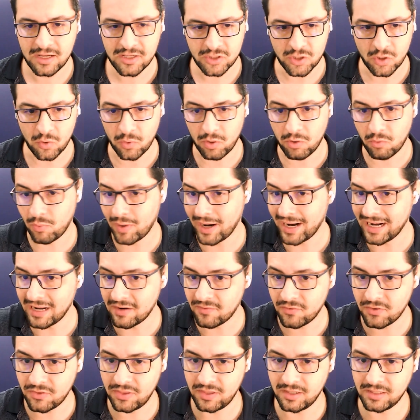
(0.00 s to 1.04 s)
So we write
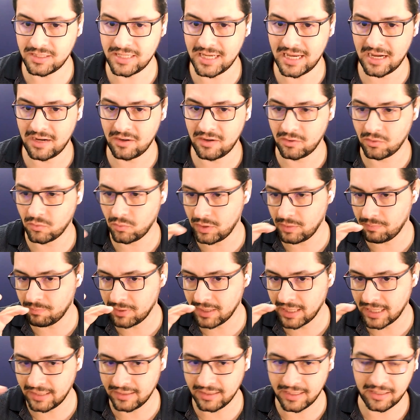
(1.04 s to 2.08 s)
everything down and we
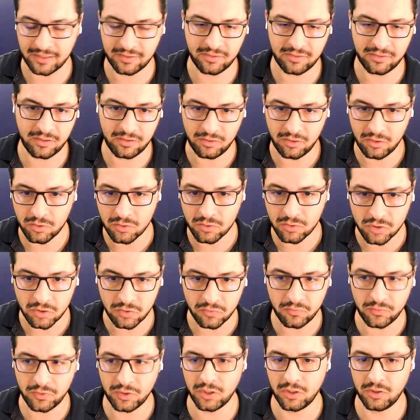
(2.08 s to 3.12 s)
plan like the
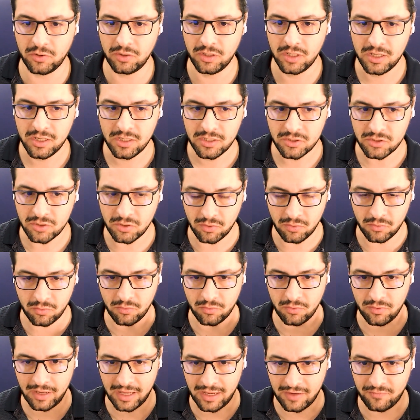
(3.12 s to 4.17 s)
user flow.
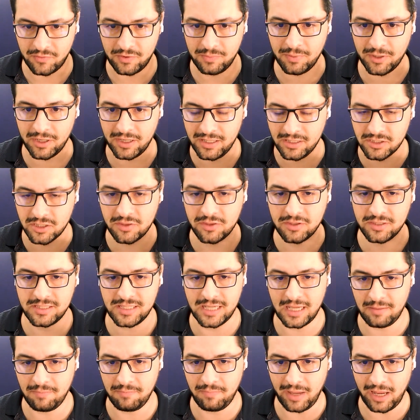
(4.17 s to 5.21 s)
So everybody's on the
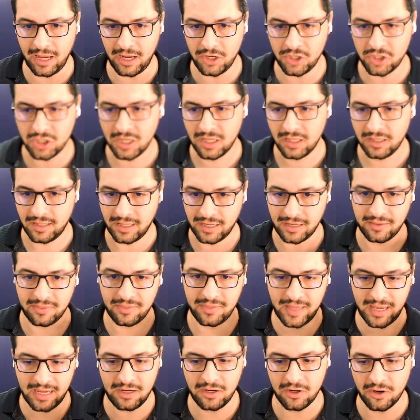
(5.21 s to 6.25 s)
same page. Like
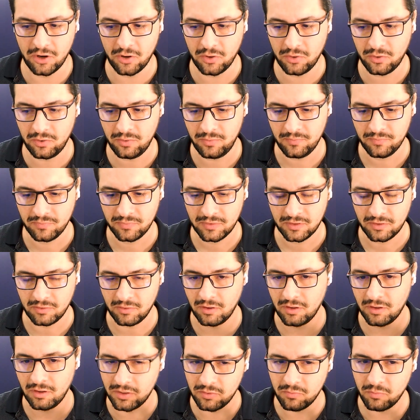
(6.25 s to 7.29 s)
they know,
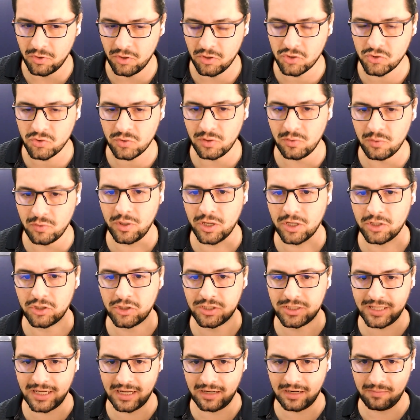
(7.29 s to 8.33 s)
we
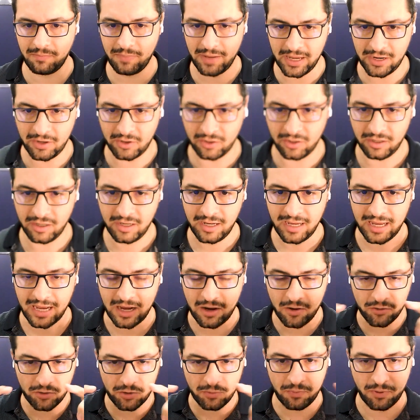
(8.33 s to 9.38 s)
understand better
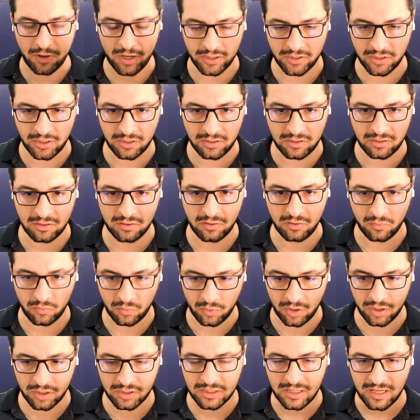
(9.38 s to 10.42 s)
how their process
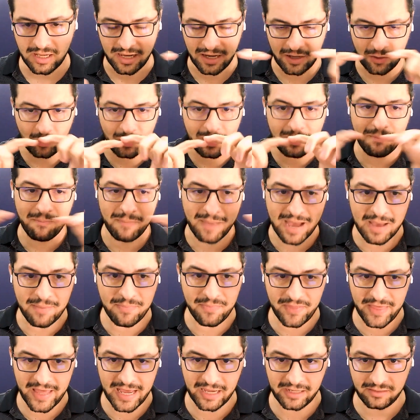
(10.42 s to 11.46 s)
works. And we
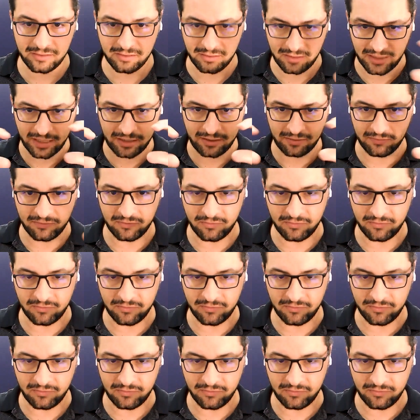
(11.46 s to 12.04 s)
map that like